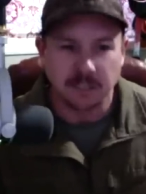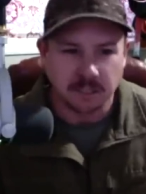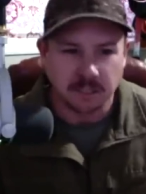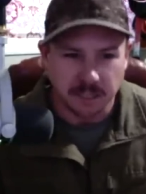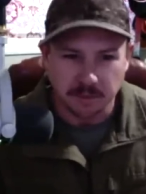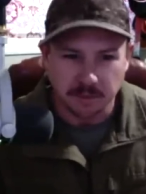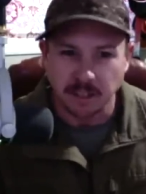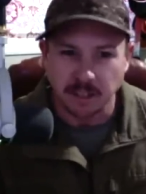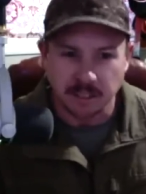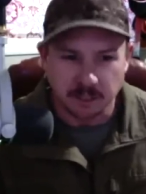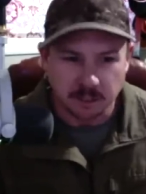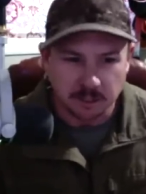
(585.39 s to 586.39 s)
you know,
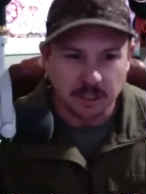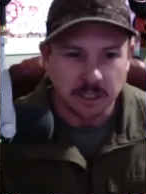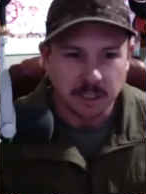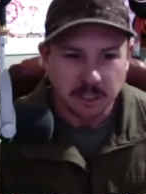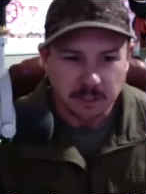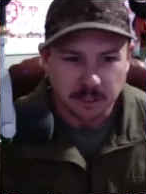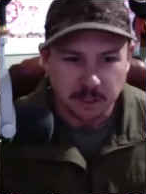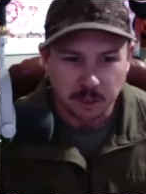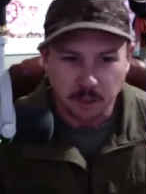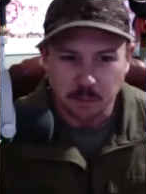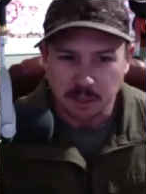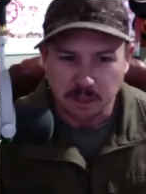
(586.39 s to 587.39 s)
vectors that you
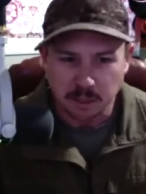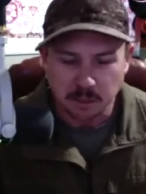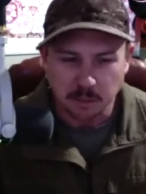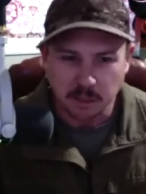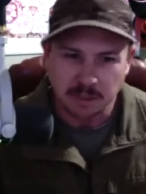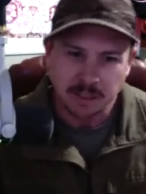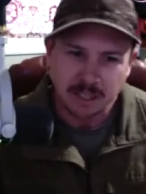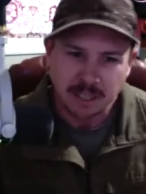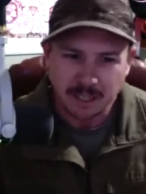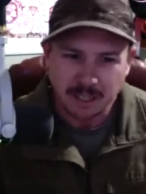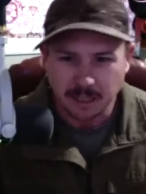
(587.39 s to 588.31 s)
mentioned, but it,